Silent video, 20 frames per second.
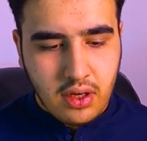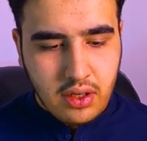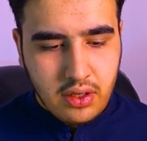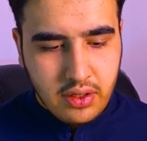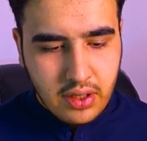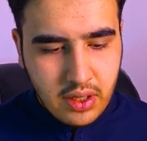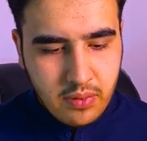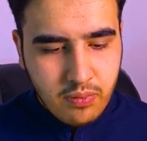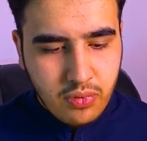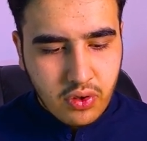
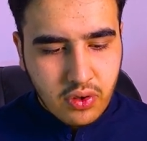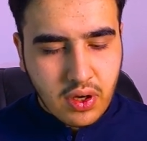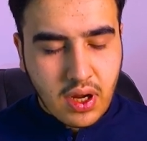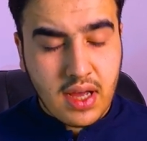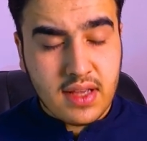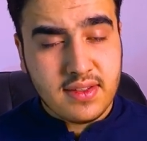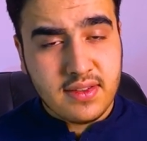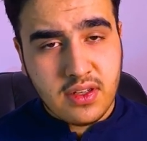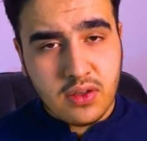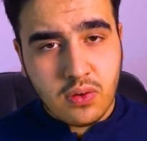
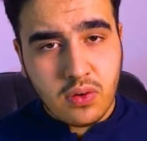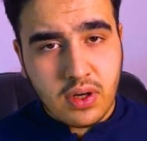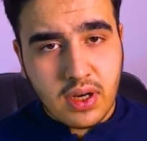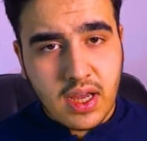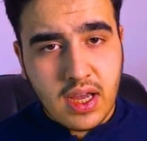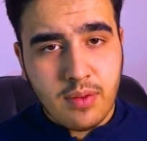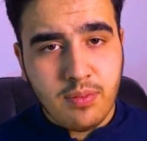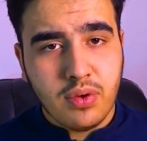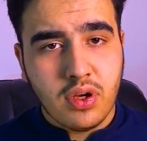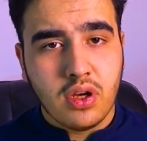non-broadcast network
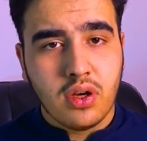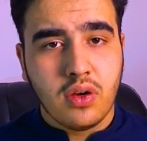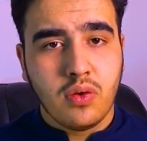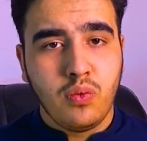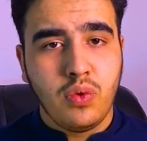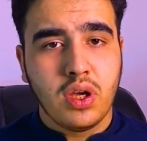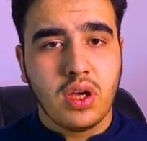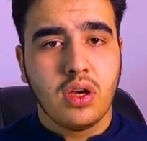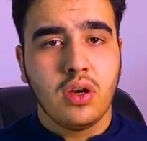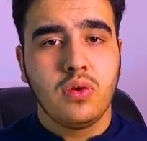type,
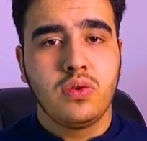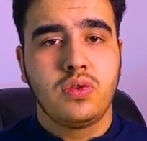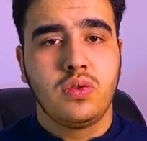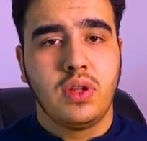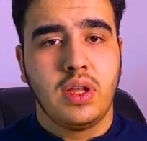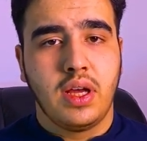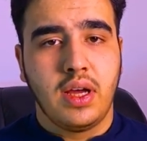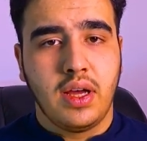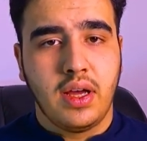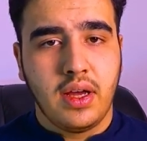we go to
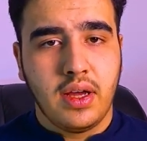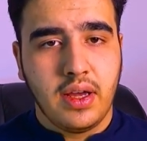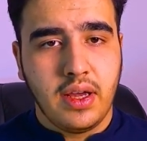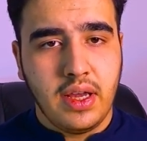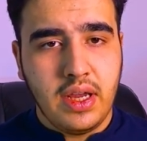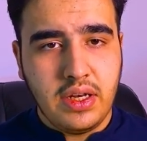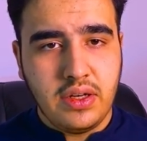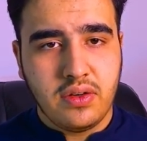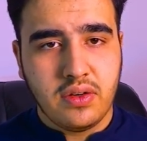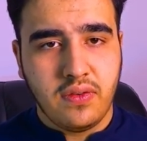the
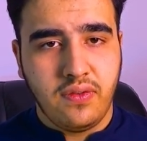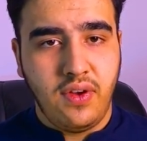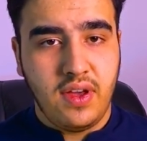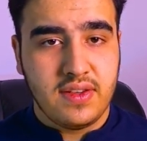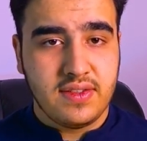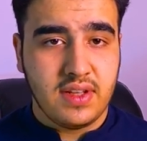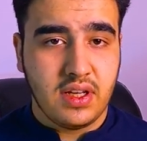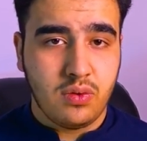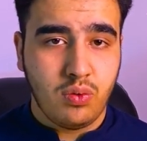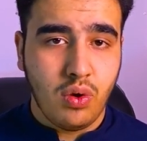
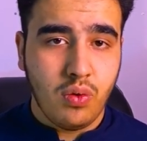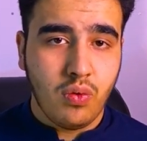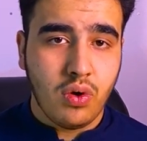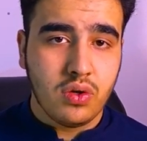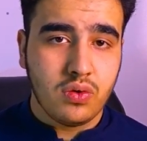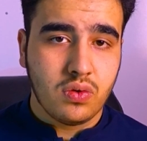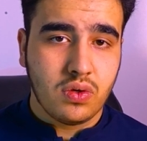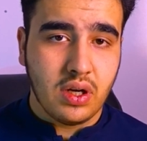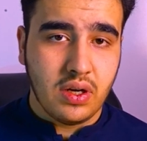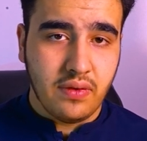interface that we
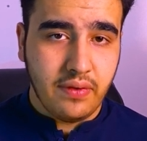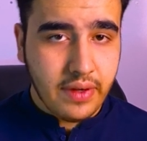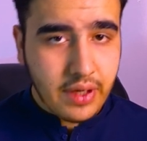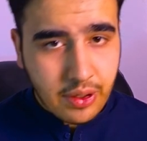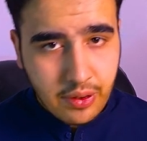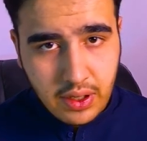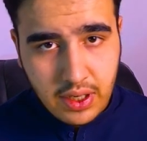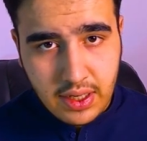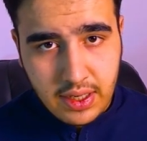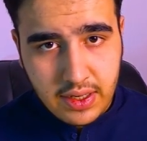want to
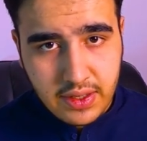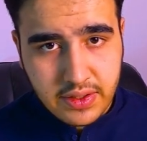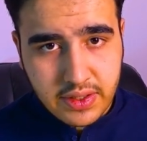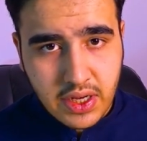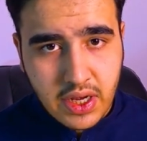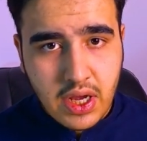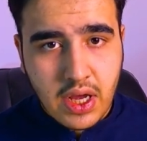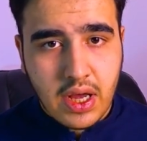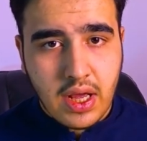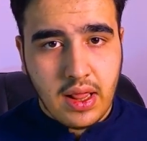configure in it.
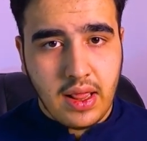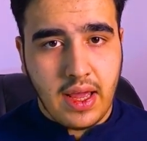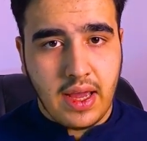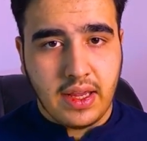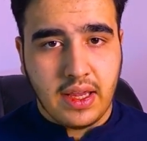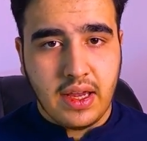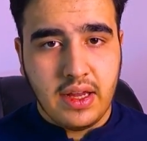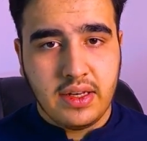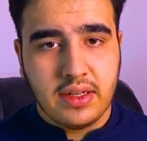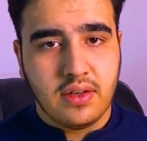
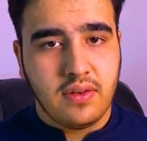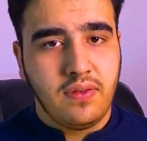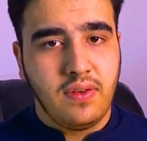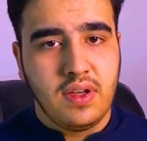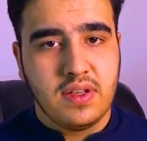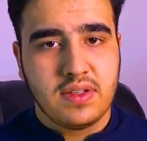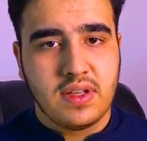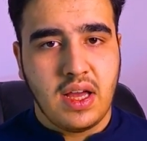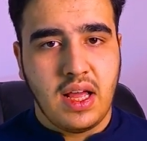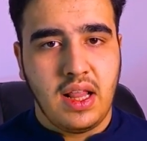Like
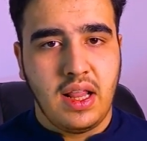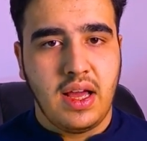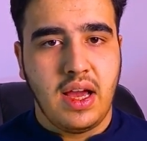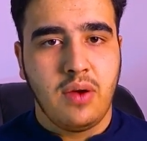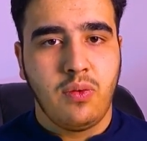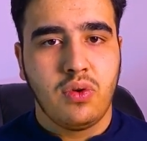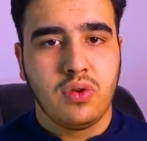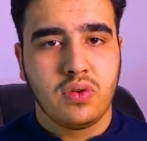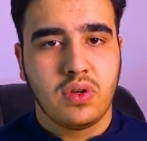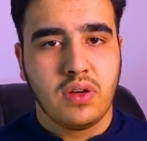interface,
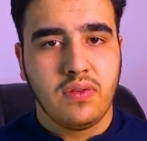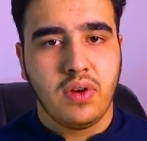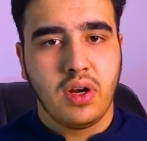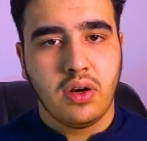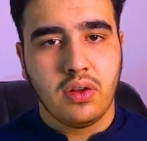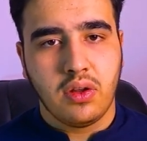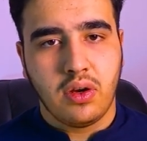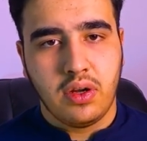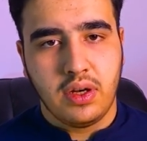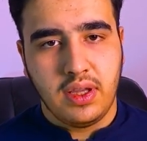I want to
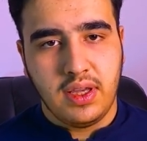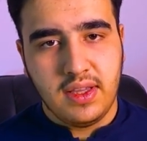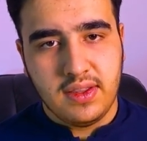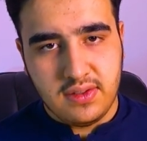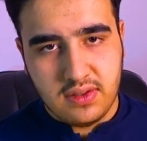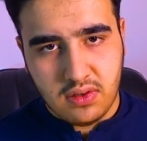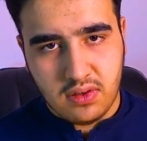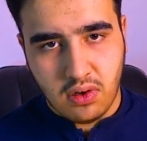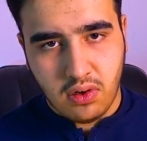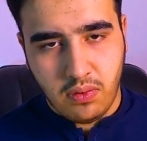configure it on
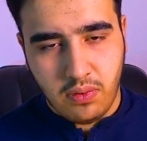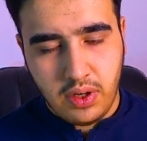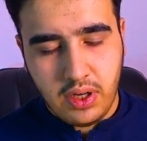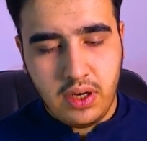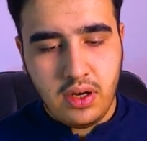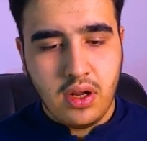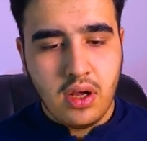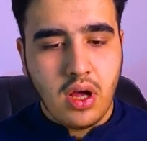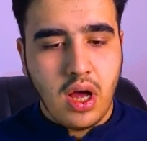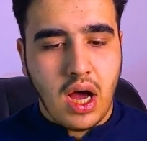
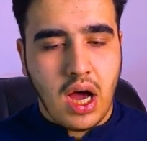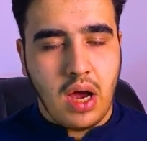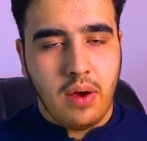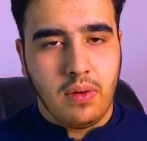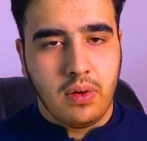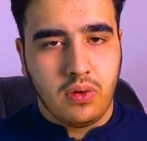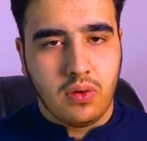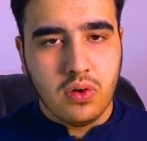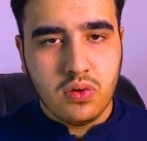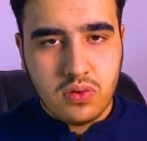801. I
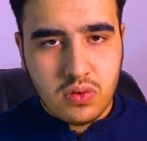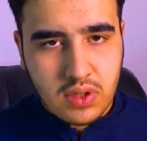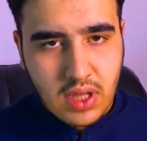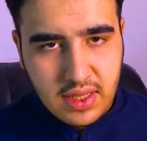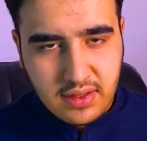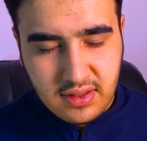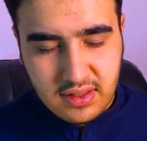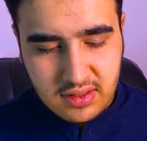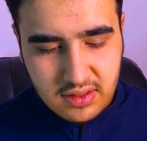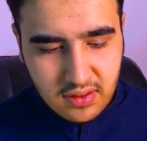will go to
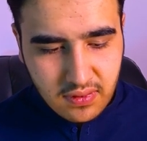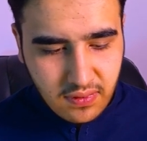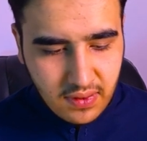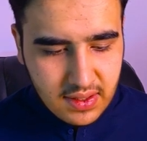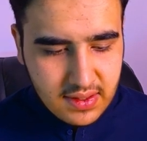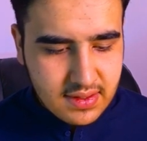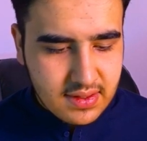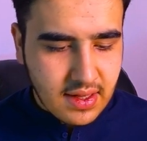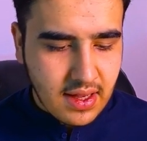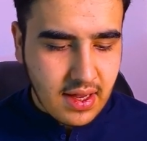that
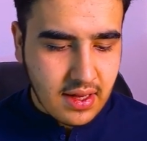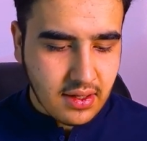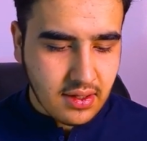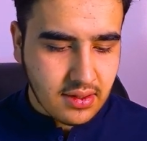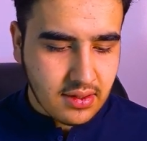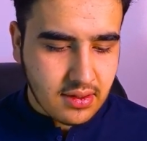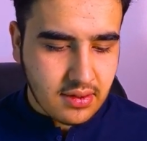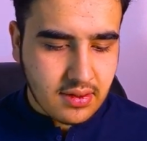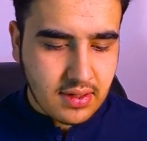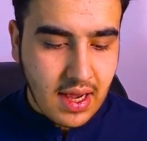interface
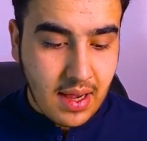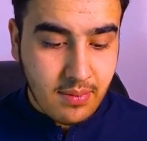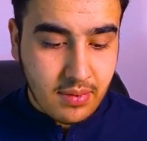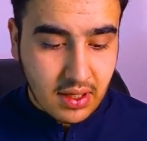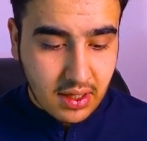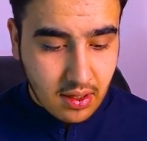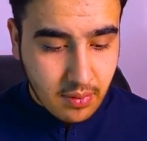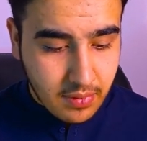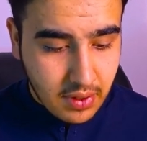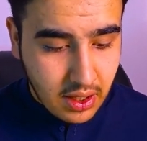and type
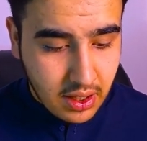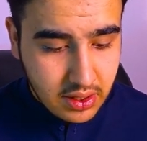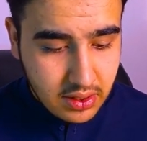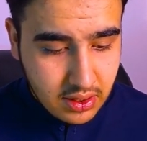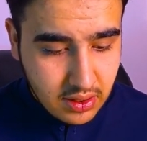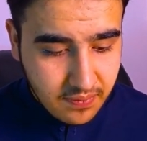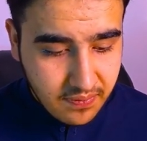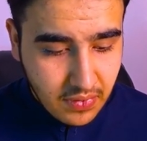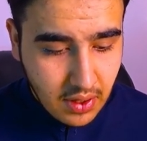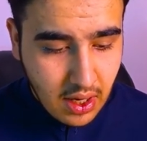the
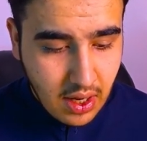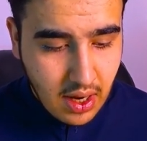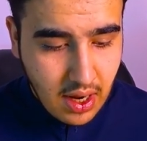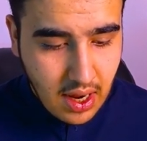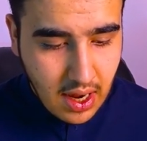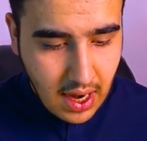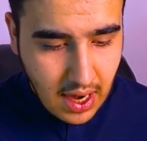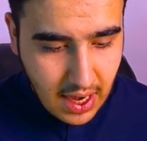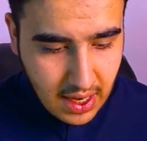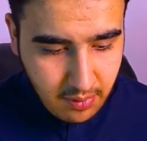command
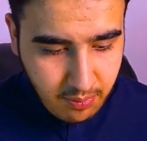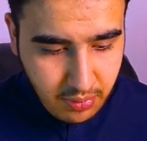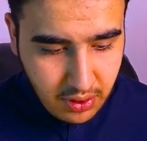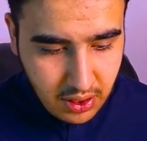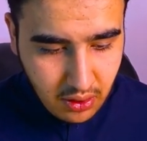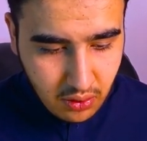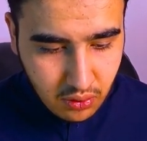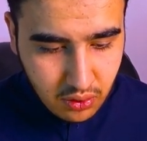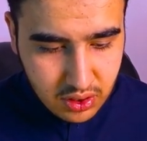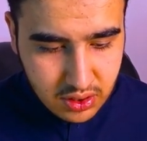
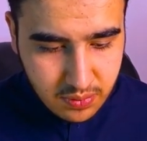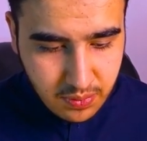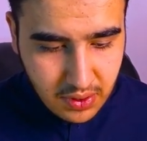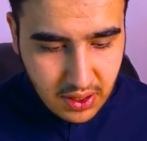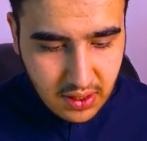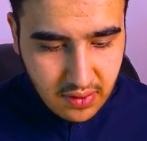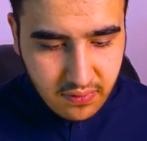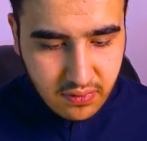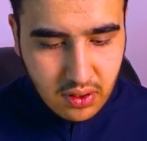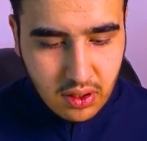IP
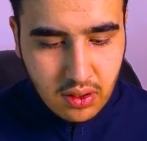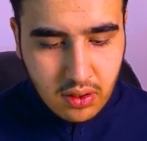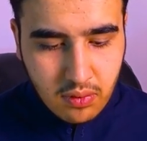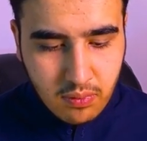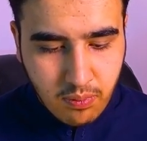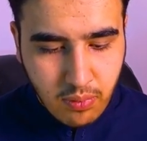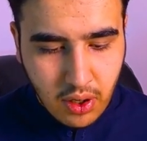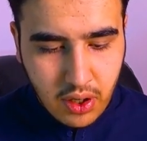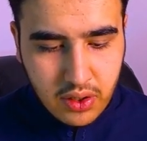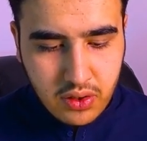OSPF
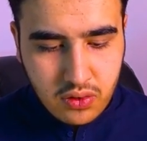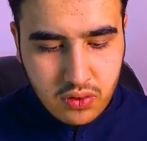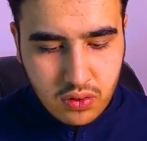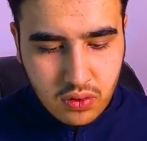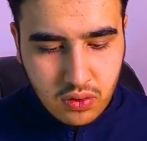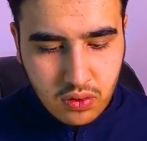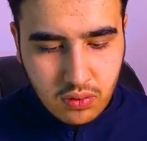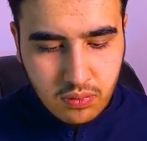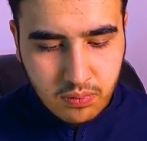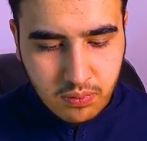
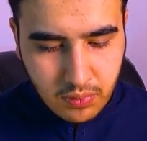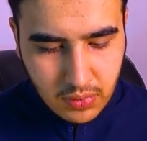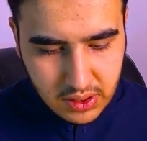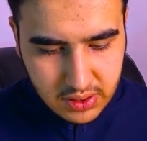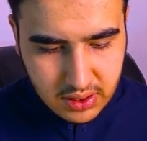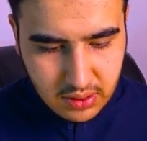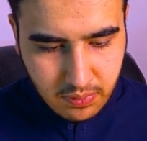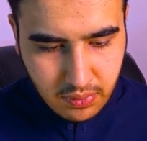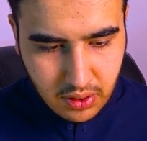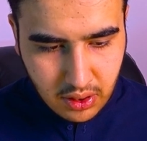
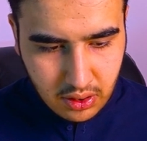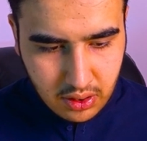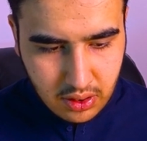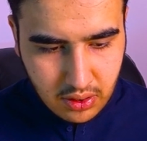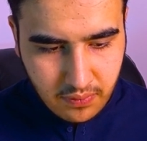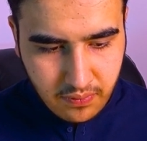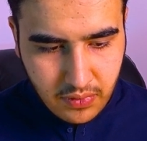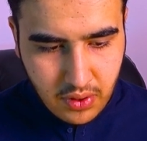point-to-multipoint.